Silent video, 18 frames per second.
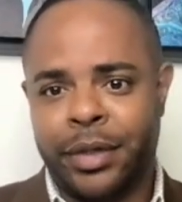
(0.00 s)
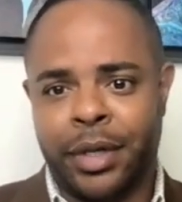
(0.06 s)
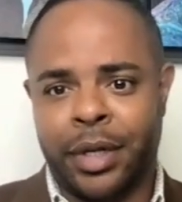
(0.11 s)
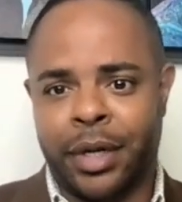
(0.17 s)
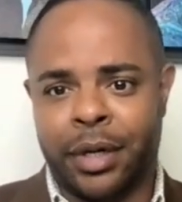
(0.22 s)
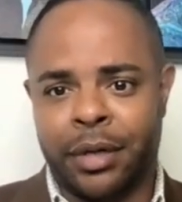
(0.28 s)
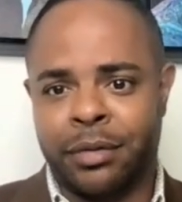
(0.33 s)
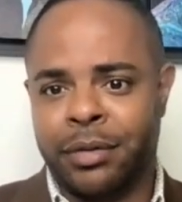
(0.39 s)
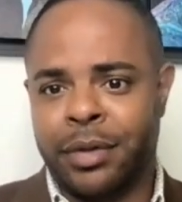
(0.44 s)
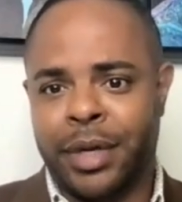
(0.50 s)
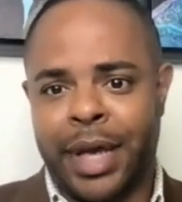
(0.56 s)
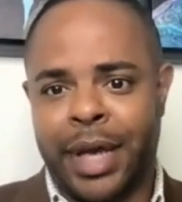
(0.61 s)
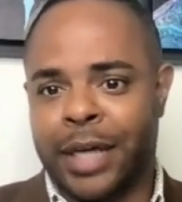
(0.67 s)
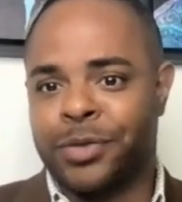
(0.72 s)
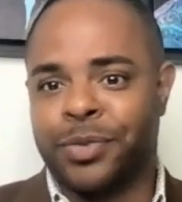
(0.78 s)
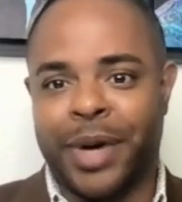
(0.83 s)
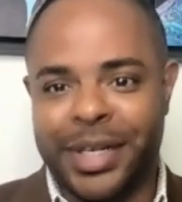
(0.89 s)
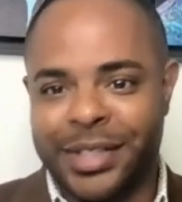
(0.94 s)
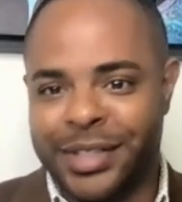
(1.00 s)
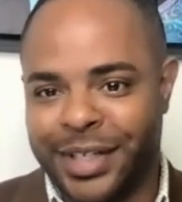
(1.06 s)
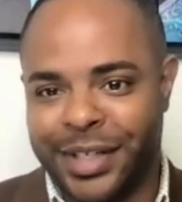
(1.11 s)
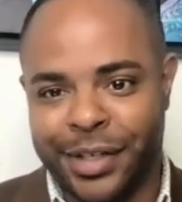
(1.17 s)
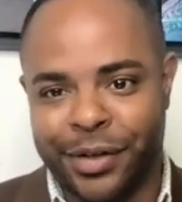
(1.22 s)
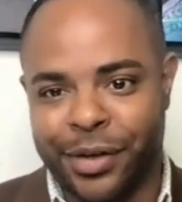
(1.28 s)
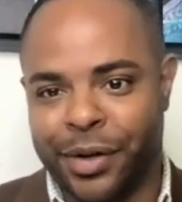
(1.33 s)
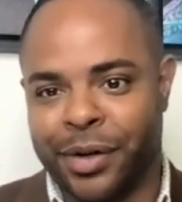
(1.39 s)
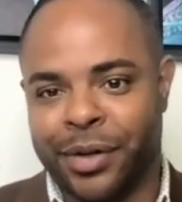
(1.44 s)

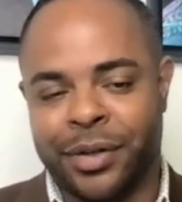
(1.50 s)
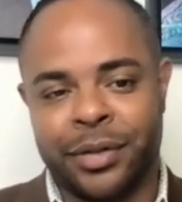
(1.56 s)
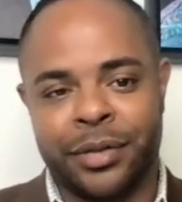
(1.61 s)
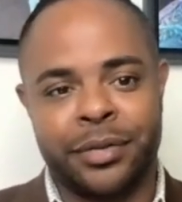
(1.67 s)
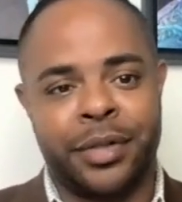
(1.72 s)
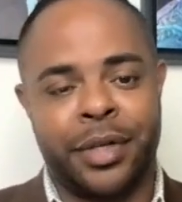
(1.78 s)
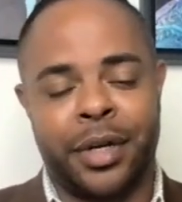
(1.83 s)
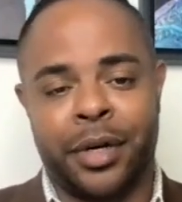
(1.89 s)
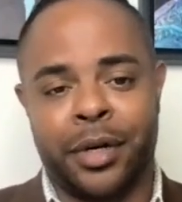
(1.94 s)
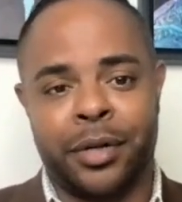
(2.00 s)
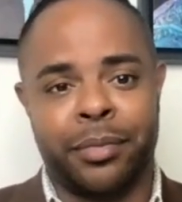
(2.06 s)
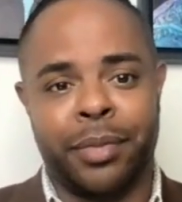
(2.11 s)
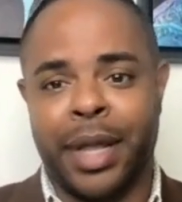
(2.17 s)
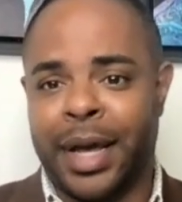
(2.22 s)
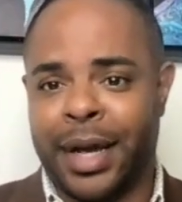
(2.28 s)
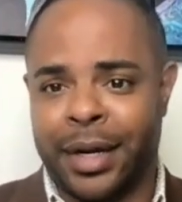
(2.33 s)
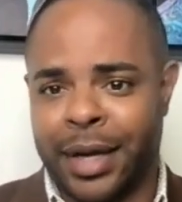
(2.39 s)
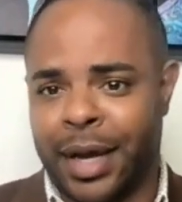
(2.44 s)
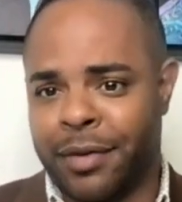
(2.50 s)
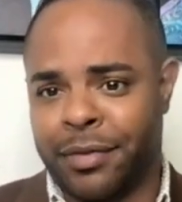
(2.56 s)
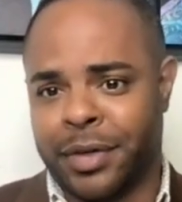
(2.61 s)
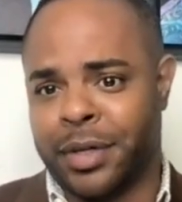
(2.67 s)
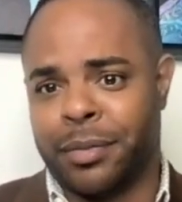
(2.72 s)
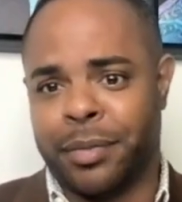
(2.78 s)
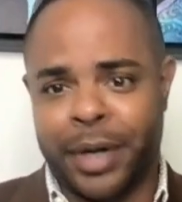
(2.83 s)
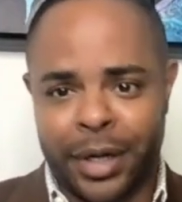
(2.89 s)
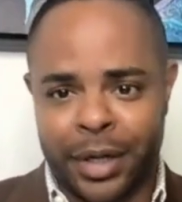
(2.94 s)
XYZ-year-old, Black
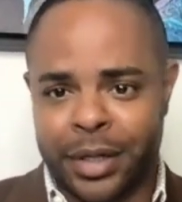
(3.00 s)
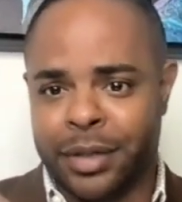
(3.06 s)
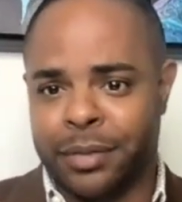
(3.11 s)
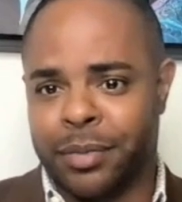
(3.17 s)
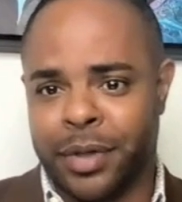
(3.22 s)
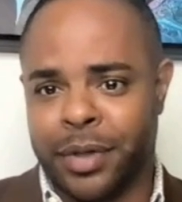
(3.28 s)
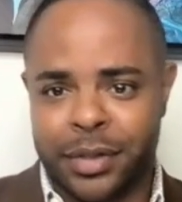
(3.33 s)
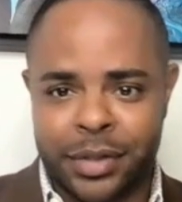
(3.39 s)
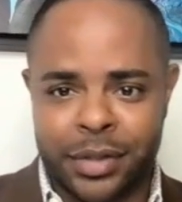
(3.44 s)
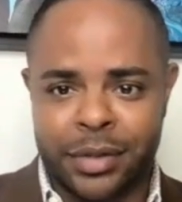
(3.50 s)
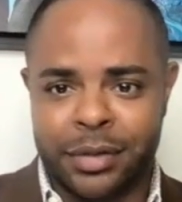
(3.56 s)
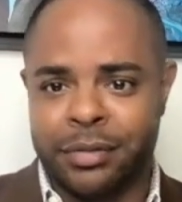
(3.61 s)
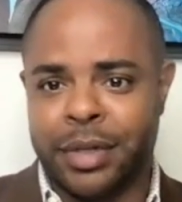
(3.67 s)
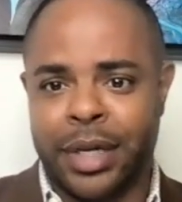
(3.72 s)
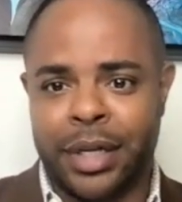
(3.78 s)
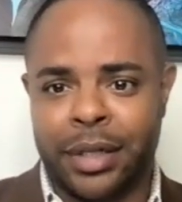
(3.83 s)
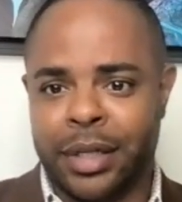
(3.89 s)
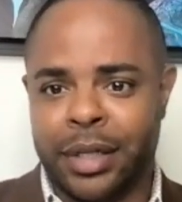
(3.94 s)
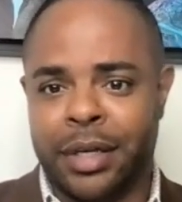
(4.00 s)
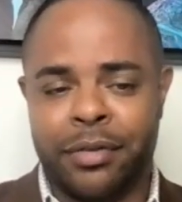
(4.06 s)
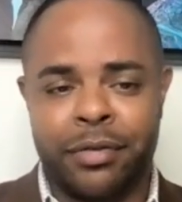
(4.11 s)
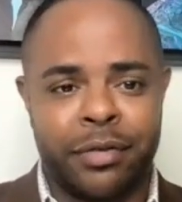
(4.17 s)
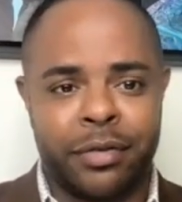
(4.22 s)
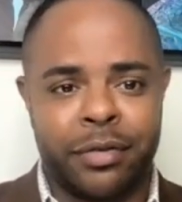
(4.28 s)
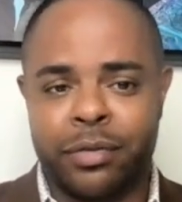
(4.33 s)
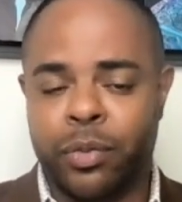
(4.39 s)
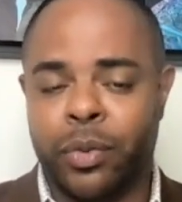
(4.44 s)
African-American person that
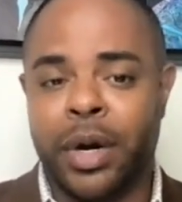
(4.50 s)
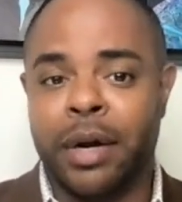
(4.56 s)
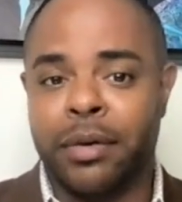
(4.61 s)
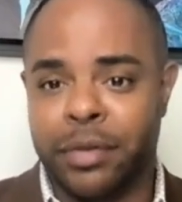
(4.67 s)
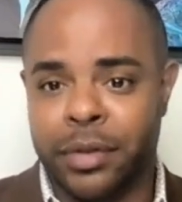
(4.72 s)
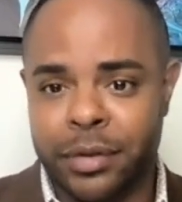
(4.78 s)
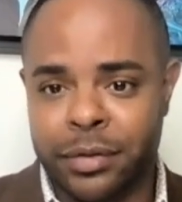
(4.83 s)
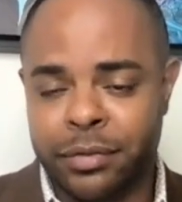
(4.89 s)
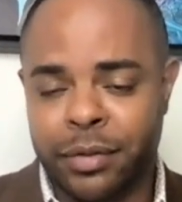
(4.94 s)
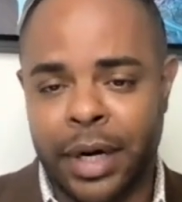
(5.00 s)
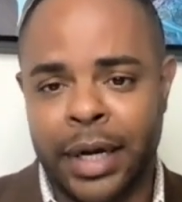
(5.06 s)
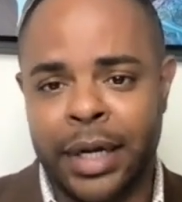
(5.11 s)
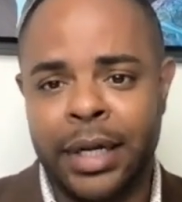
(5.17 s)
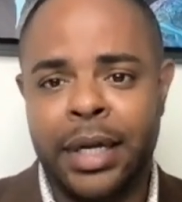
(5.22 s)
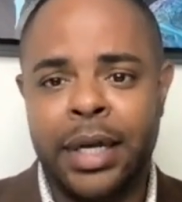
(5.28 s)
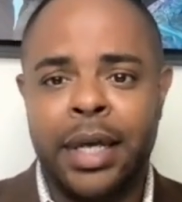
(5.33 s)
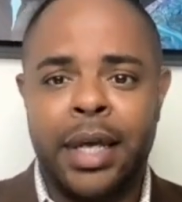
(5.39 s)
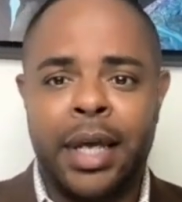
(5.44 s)
lives wherever, right?